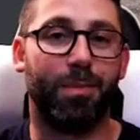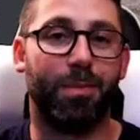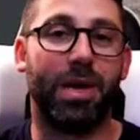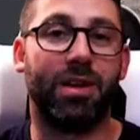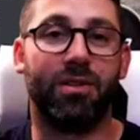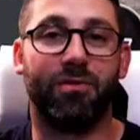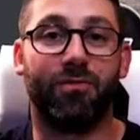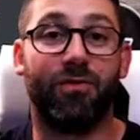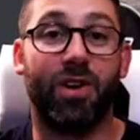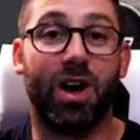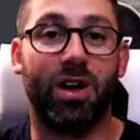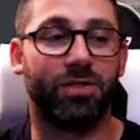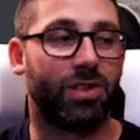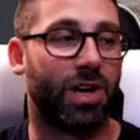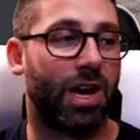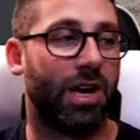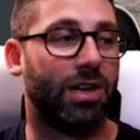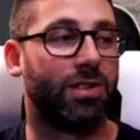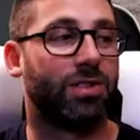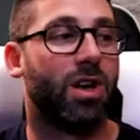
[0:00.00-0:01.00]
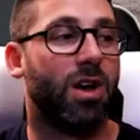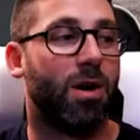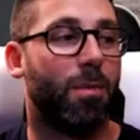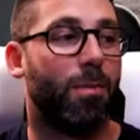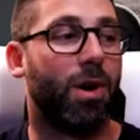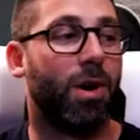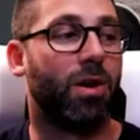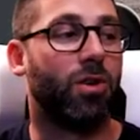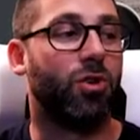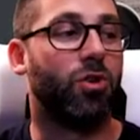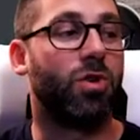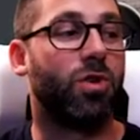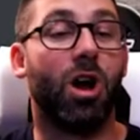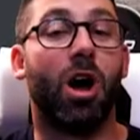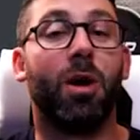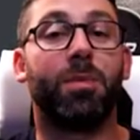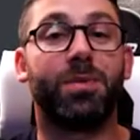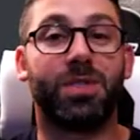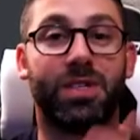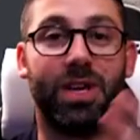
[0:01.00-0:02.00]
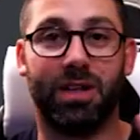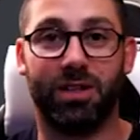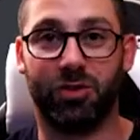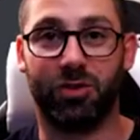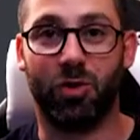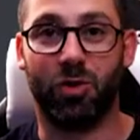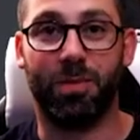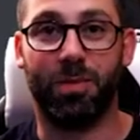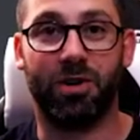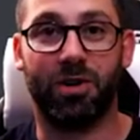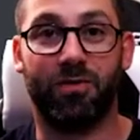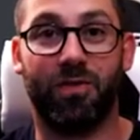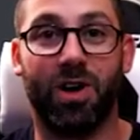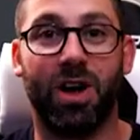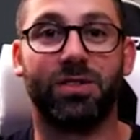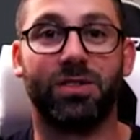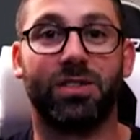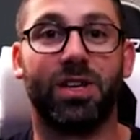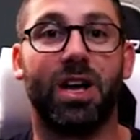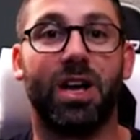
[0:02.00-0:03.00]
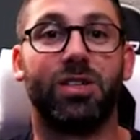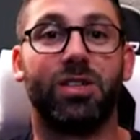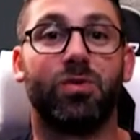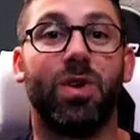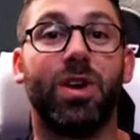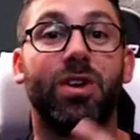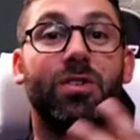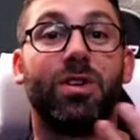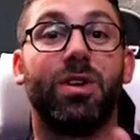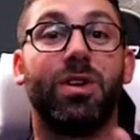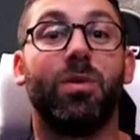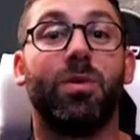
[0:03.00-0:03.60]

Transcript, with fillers: big in file size, but you can upscale it to a bigger file size, render